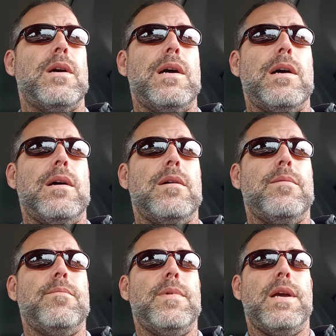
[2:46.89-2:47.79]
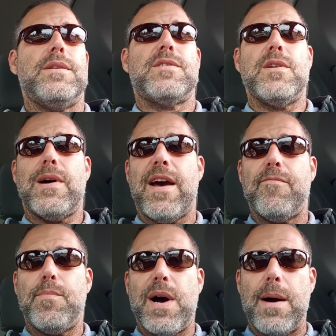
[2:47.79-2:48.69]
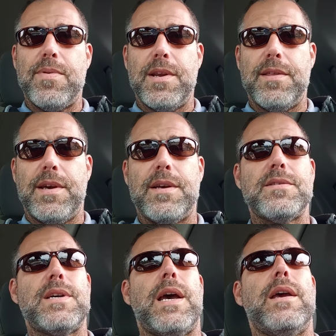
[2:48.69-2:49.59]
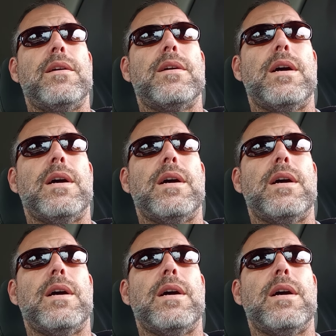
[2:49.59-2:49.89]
um, and still having popping in the intake,